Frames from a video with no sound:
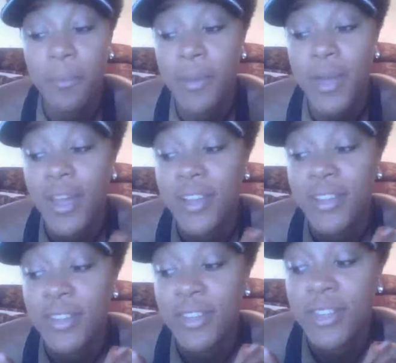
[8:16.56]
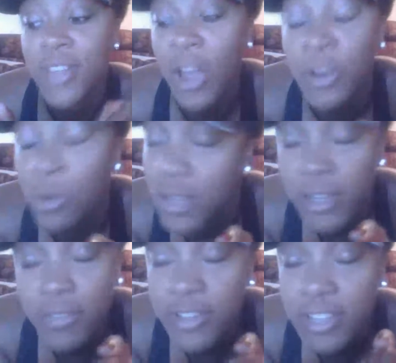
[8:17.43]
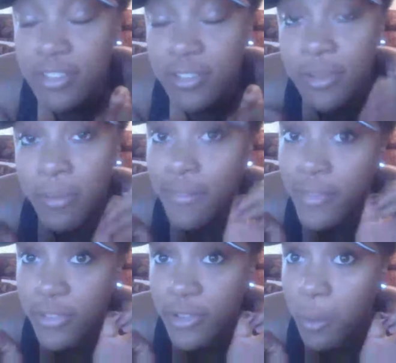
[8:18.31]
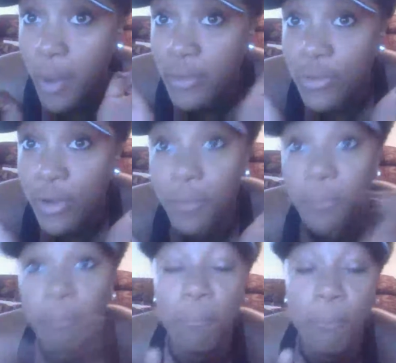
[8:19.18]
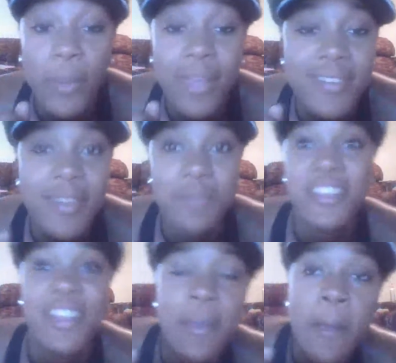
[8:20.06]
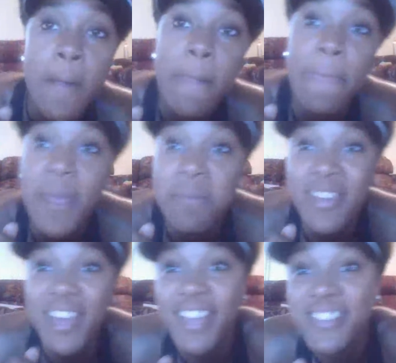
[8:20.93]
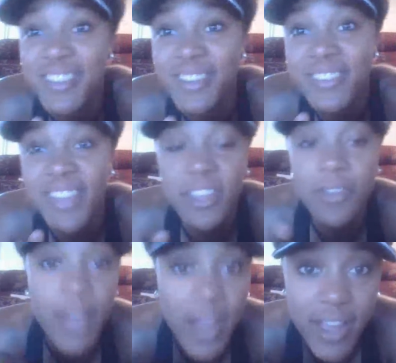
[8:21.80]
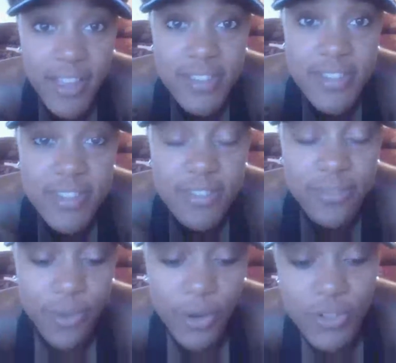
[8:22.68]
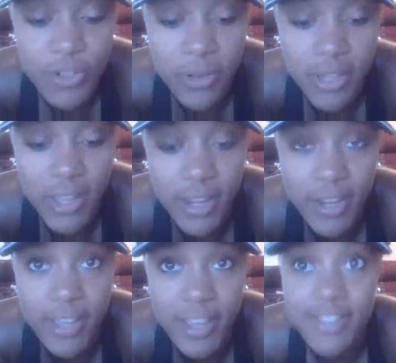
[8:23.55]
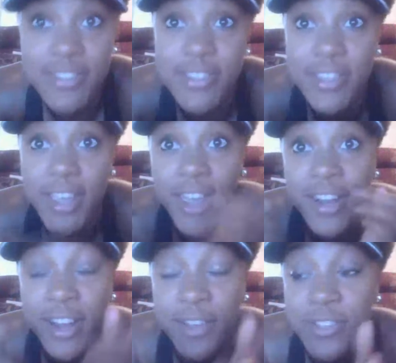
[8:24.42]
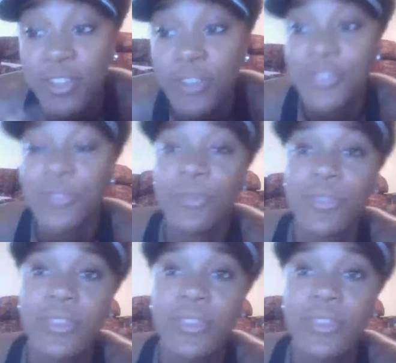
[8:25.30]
but y'all don't even need to see my face anyway, so no, I'm just kidding. But yeah, so thank you guys for tuning in, I guess, and I'll see y'all soon.